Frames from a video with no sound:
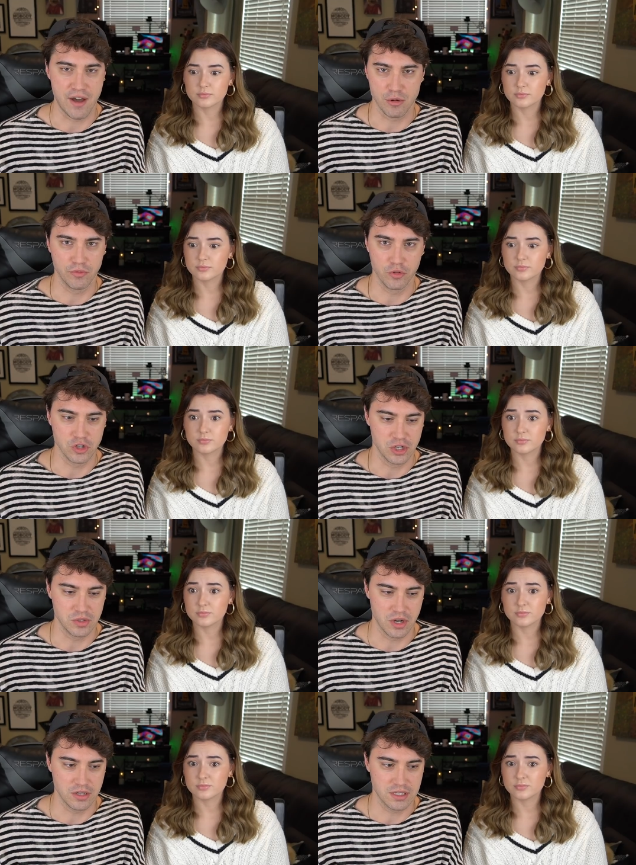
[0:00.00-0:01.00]
Speaker 1: hour before the show
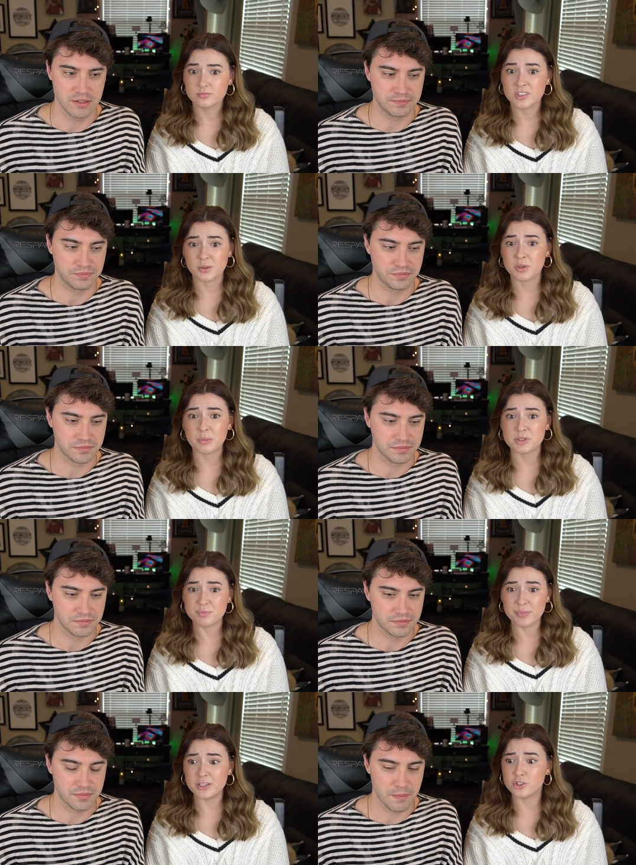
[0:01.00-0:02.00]
starts.
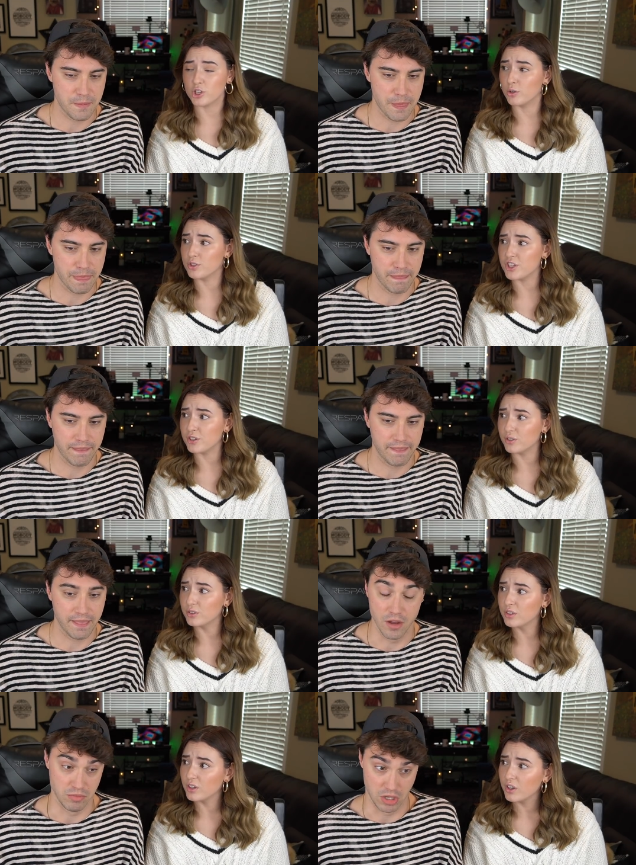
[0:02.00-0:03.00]
Speaker 2: Sometimes mid show, too.
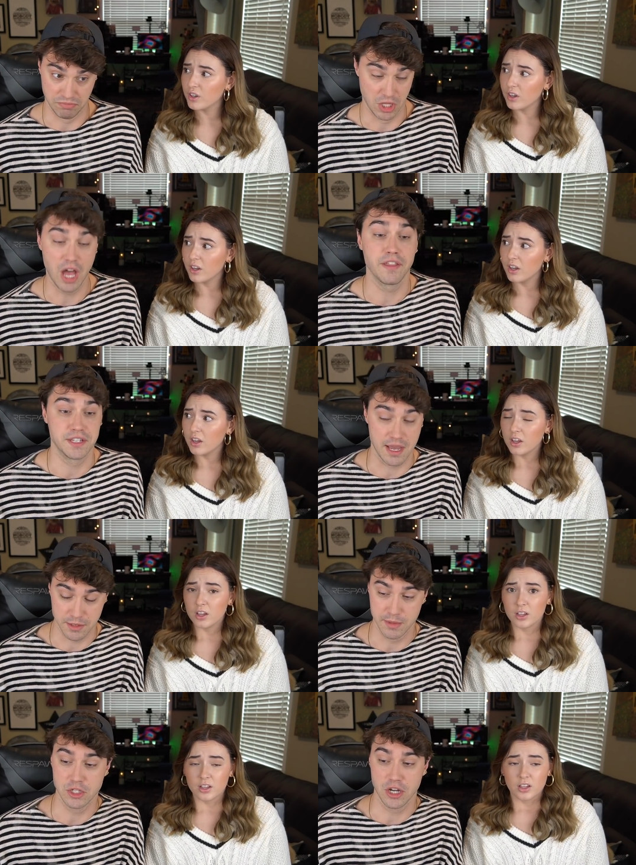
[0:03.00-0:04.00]
A,
Speaker 1: a, lot of the
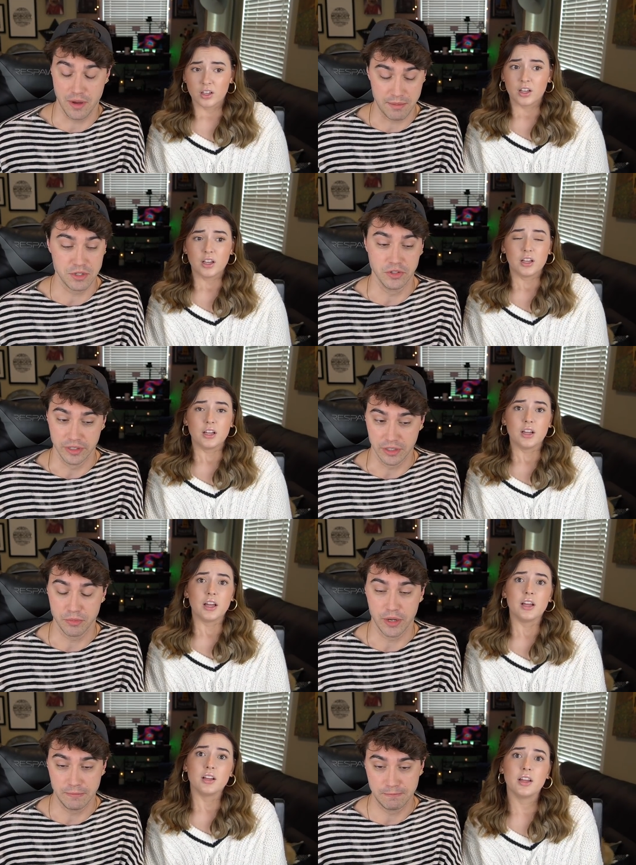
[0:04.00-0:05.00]
times mid show, absolutely. Good
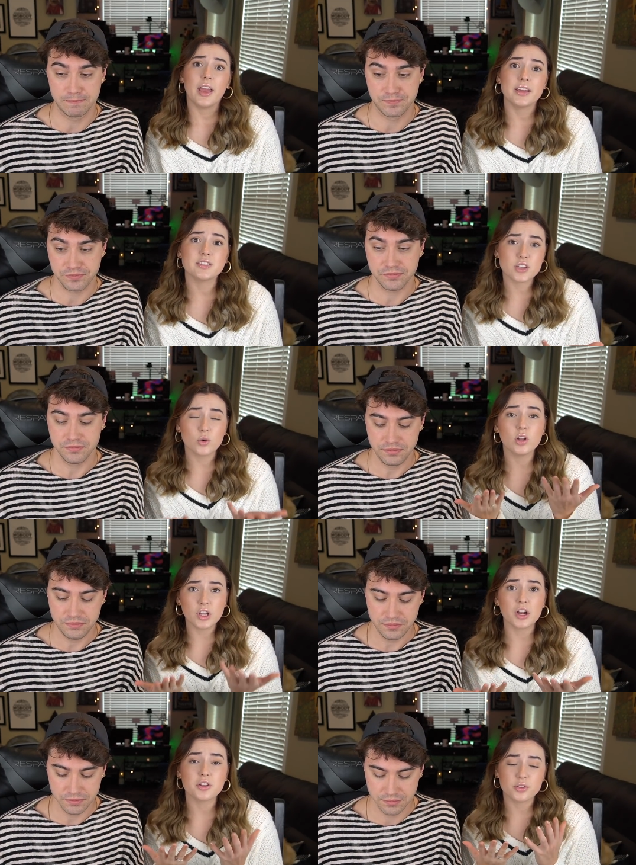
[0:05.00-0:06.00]
point.
Speaker 2: And so, a
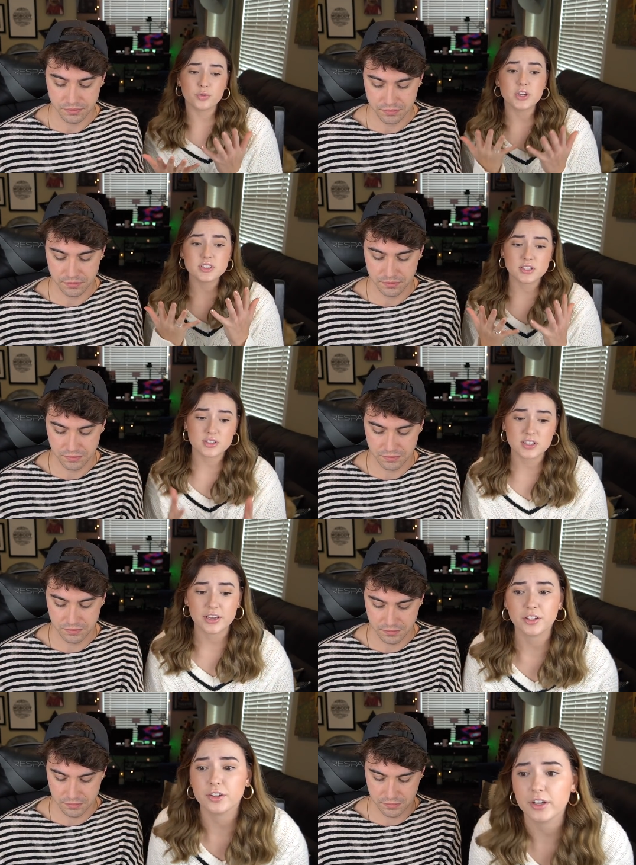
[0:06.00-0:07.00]
lot of the reasons
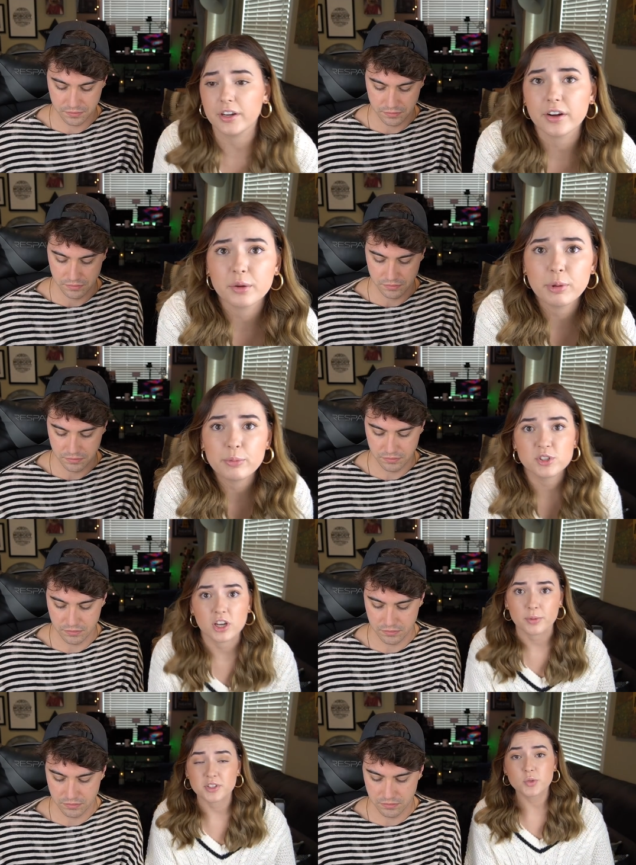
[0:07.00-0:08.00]
that you're hearing people
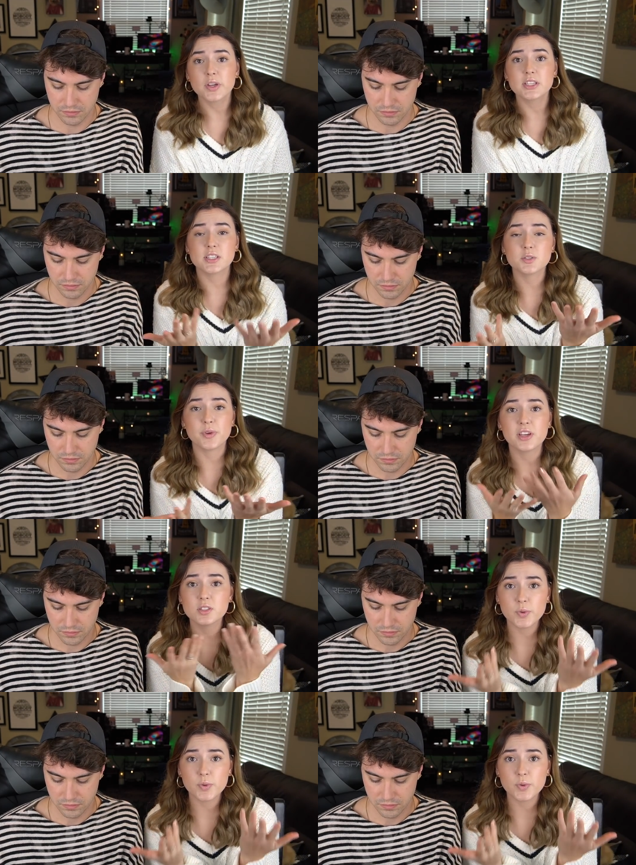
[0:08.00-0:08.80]
talk about swings is because